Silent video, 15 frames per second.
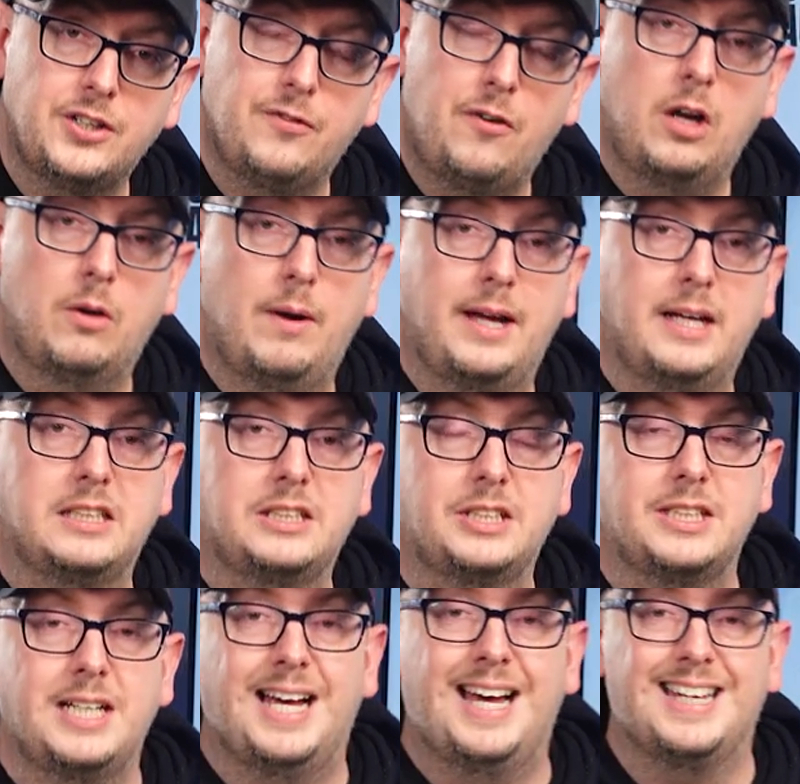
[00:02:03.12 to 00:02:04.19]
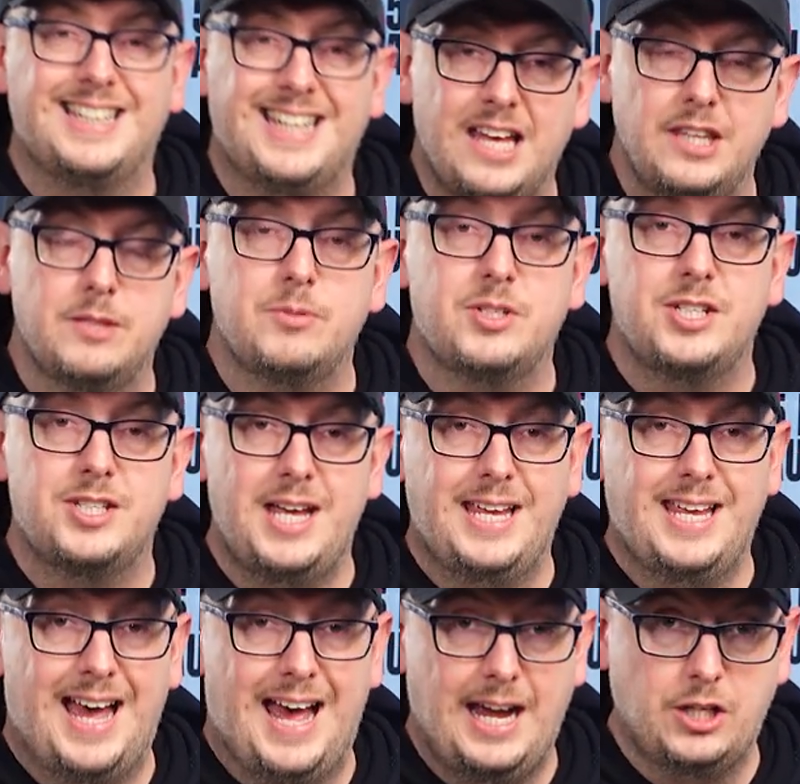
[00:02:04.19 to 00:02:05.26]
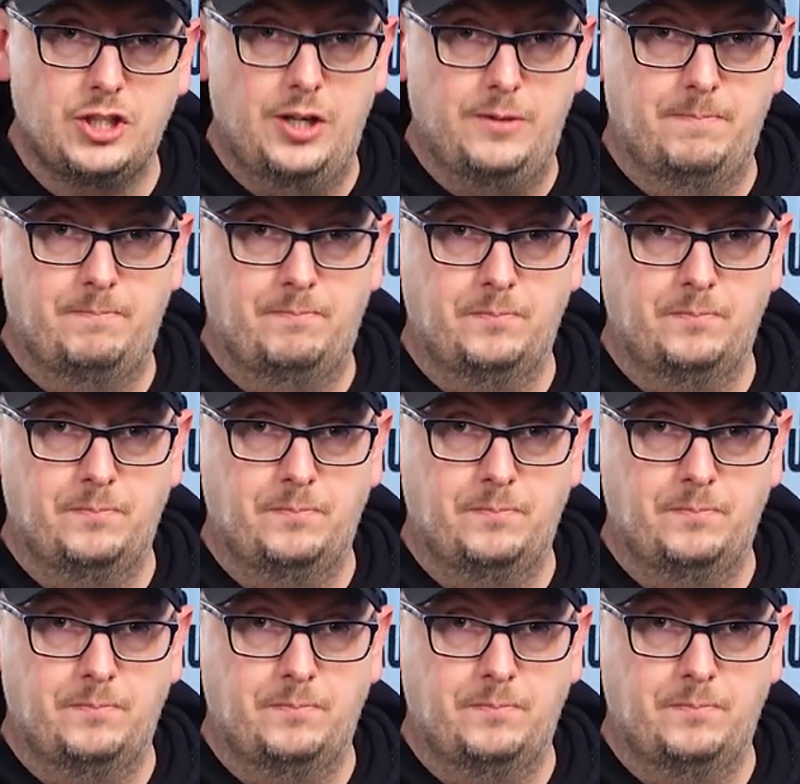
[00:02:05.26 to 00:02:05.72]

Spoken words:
followings and get them to take action.